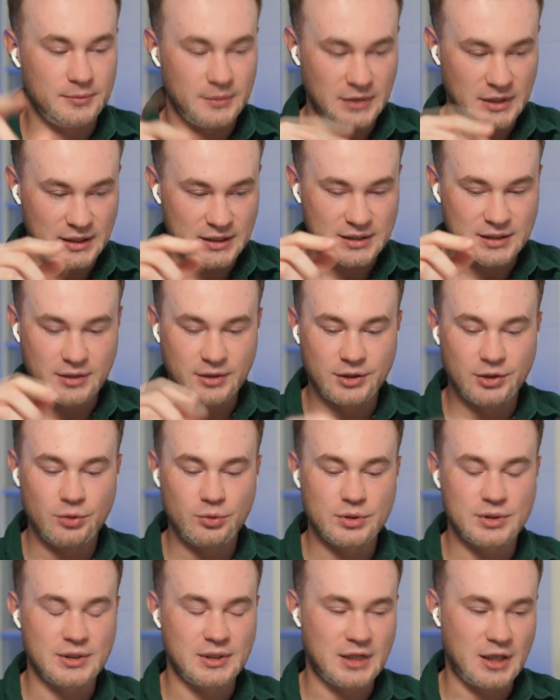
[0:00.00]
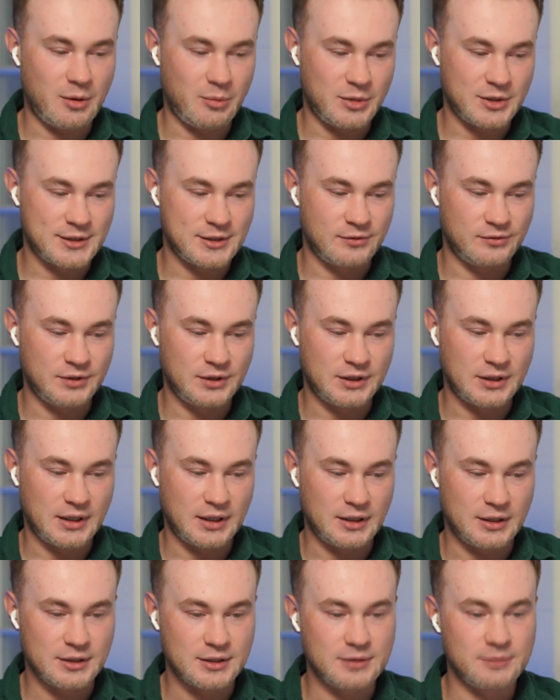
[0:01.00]
Let's reduce the numbers of
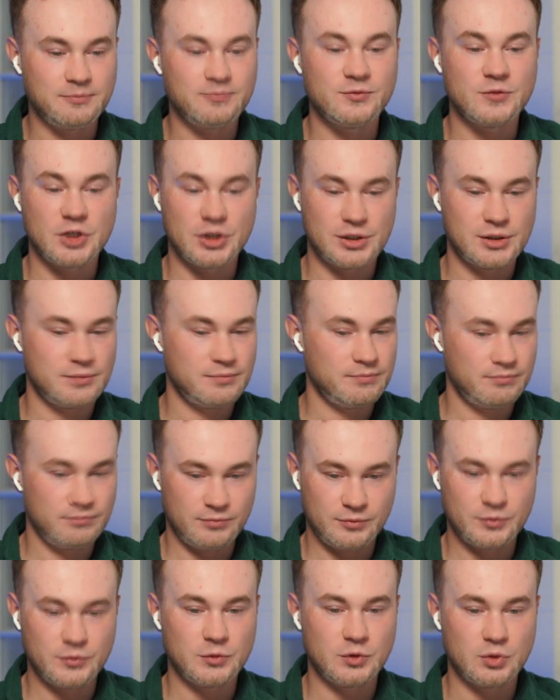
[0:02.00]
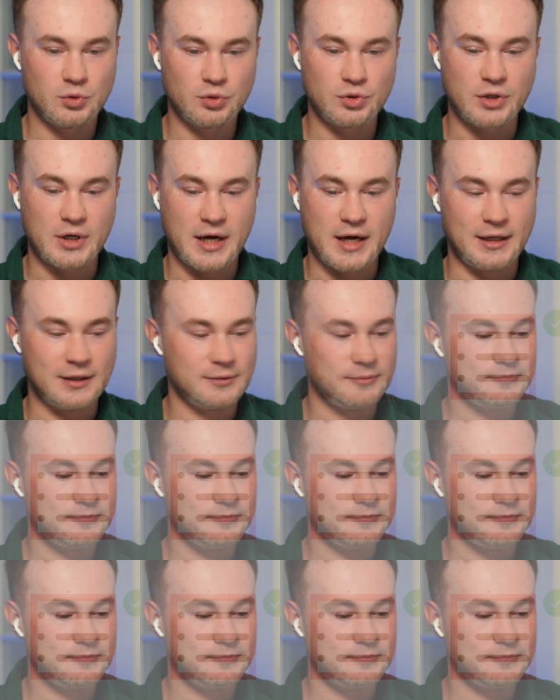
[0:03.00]
details, just to try